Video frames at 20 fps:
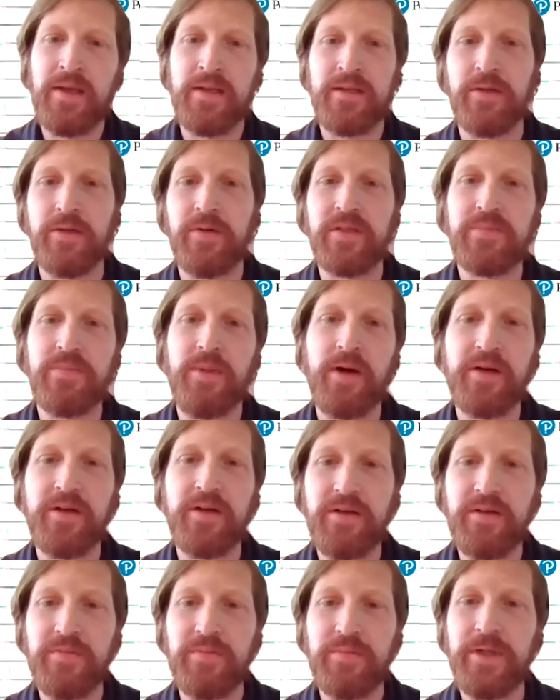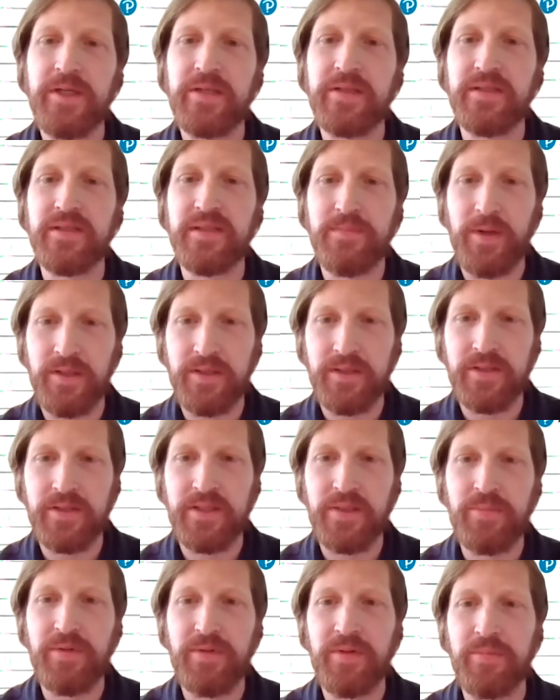So as part of Pearson's
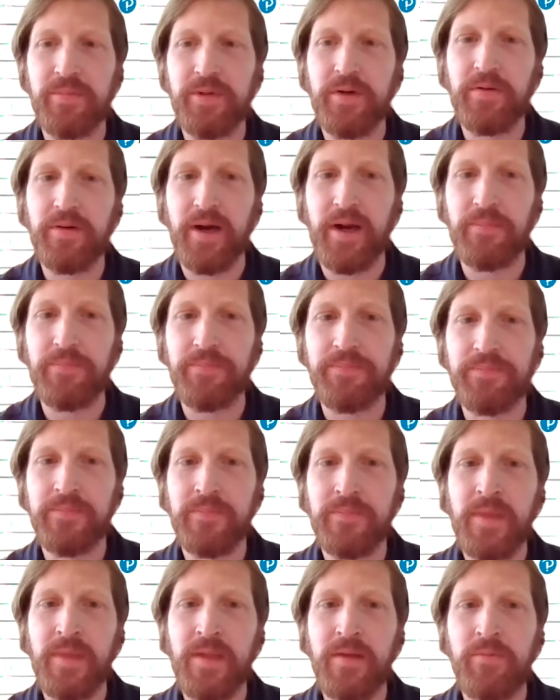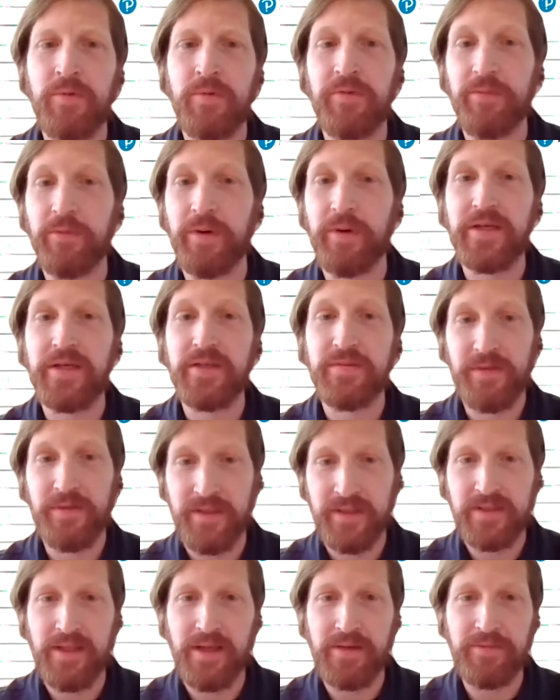sponsorship with the program, we've arranged for
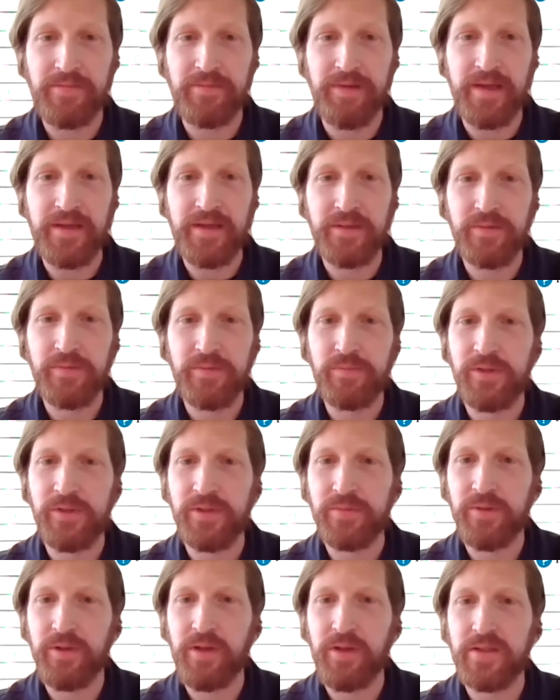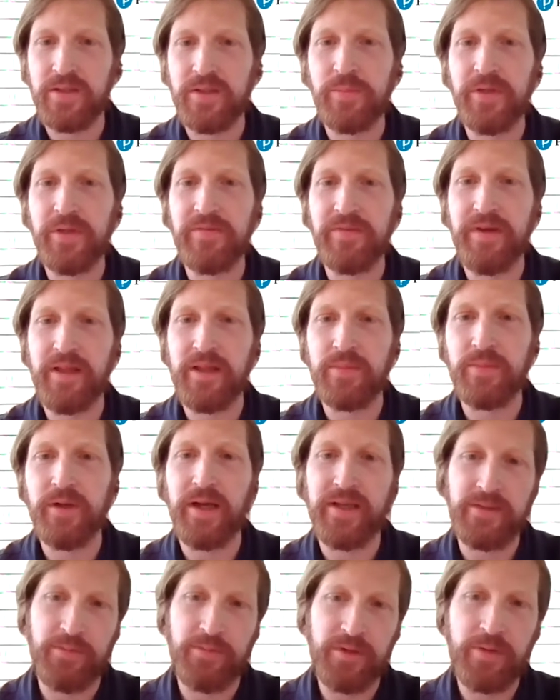this live event, which will also be available
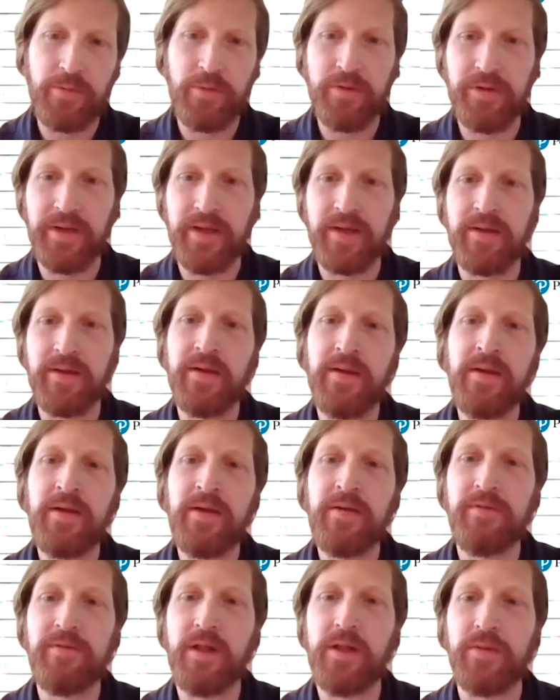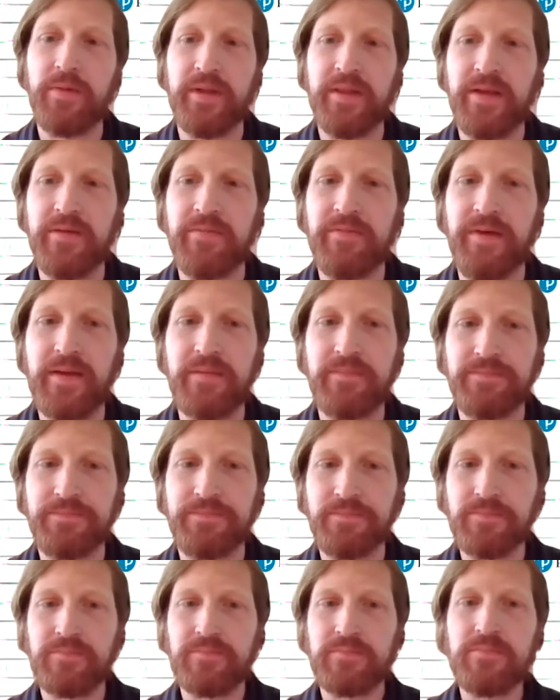as a recording following the event
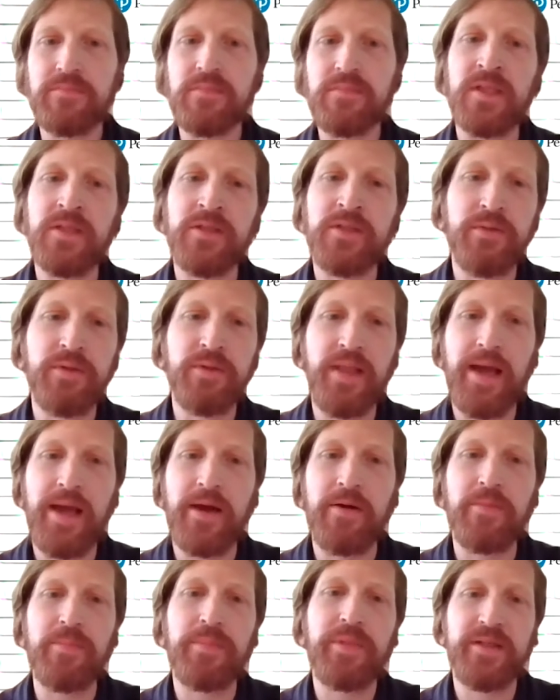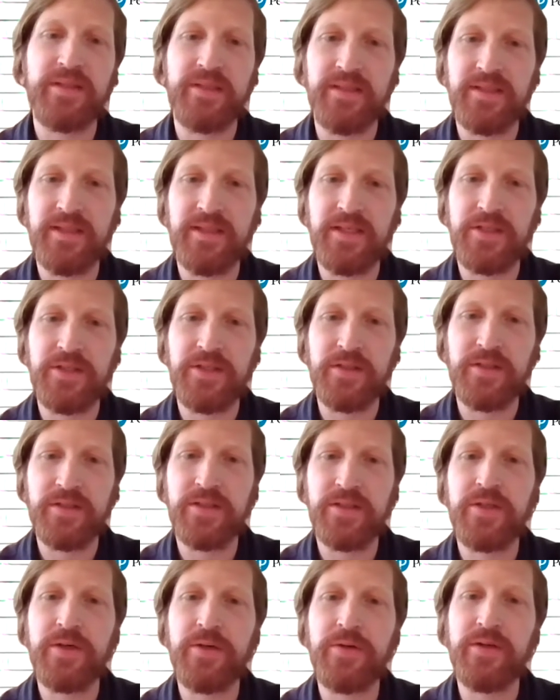to allow Pearson
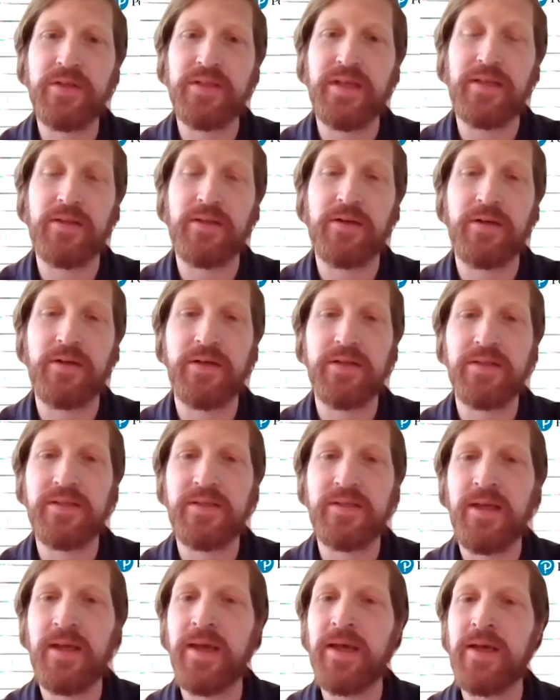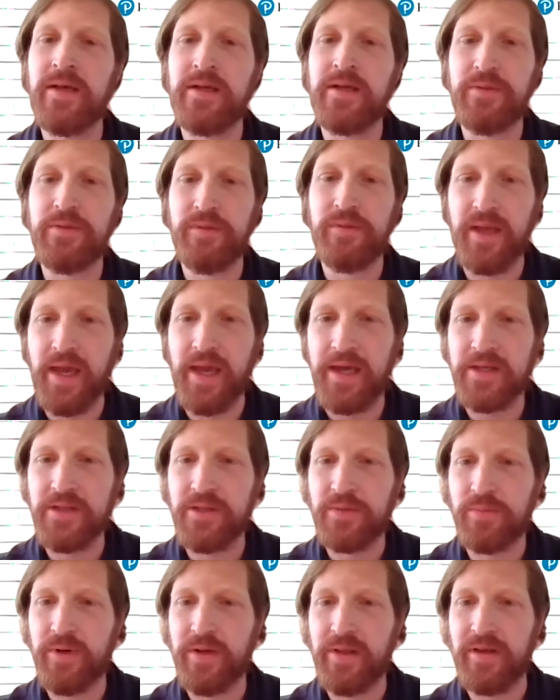teachers, tutors, and learners to
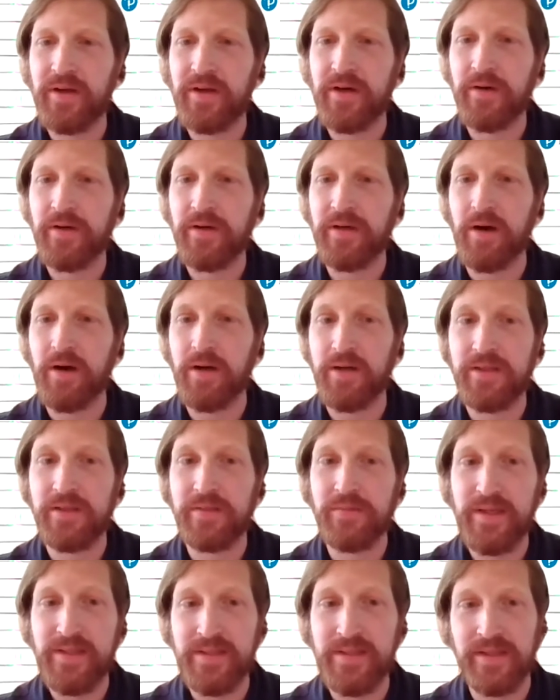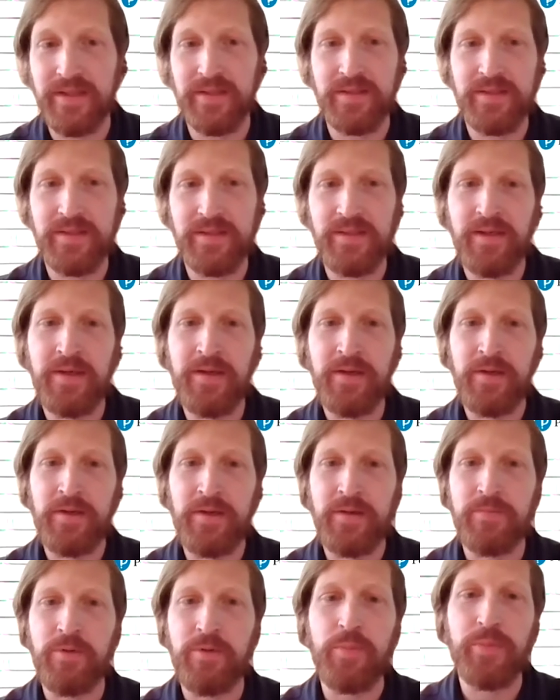engage with the current artisan residents,
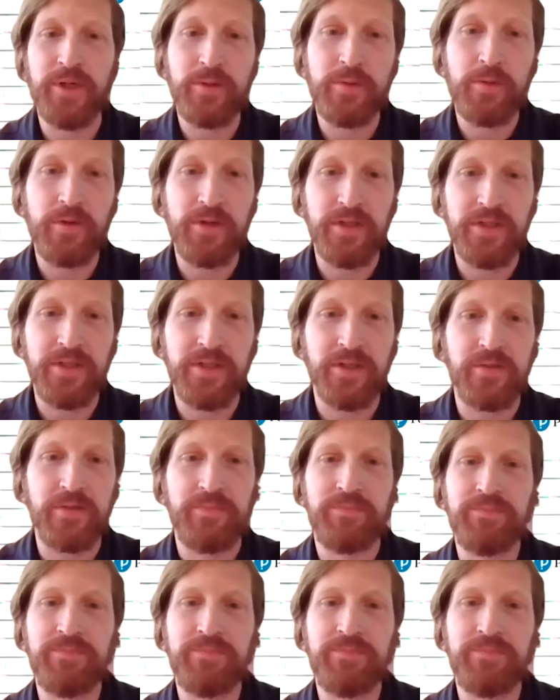Romane Cordature.